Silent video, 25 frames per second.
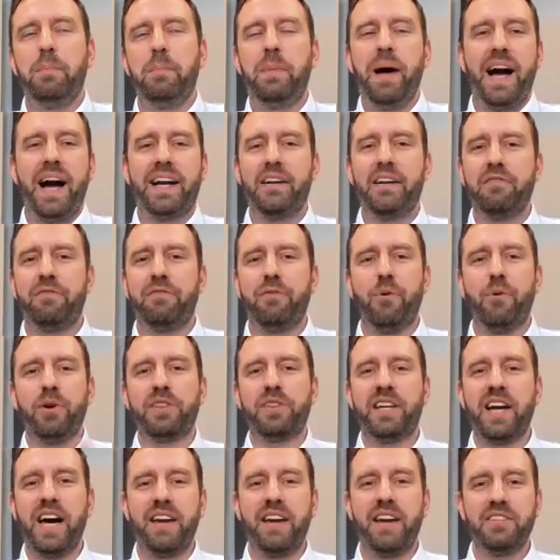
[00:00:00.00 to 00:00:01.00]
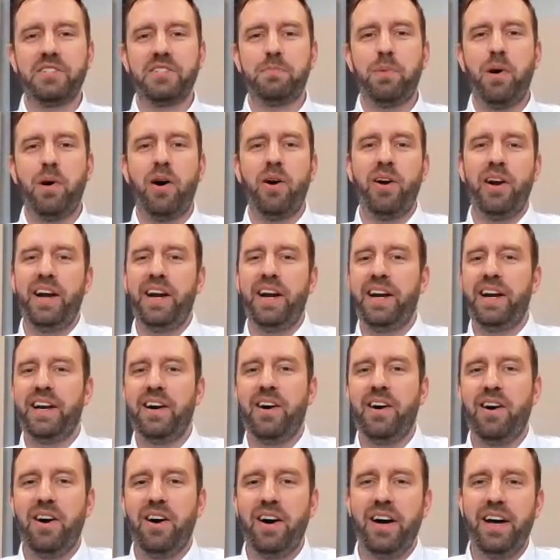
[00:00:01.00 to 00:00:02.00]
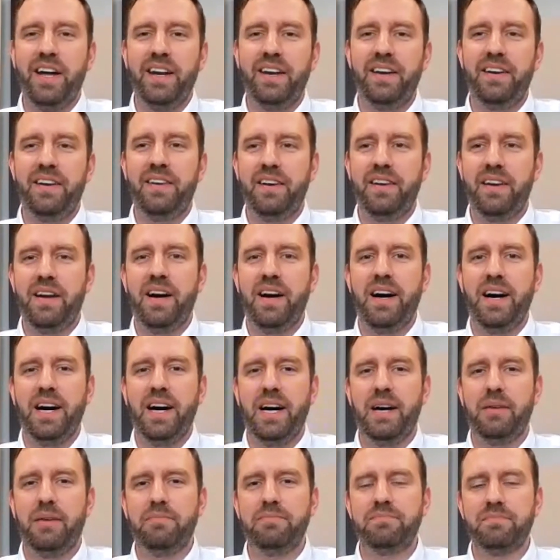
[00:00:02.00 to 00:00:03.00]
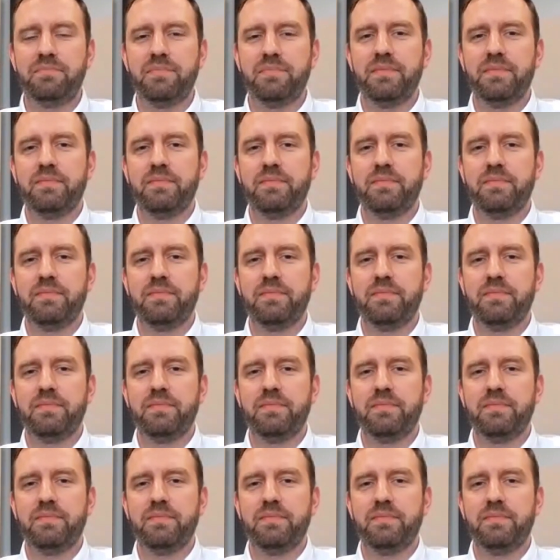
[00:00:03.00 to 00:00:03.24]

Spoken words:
back and forth, kind of a sparring on um,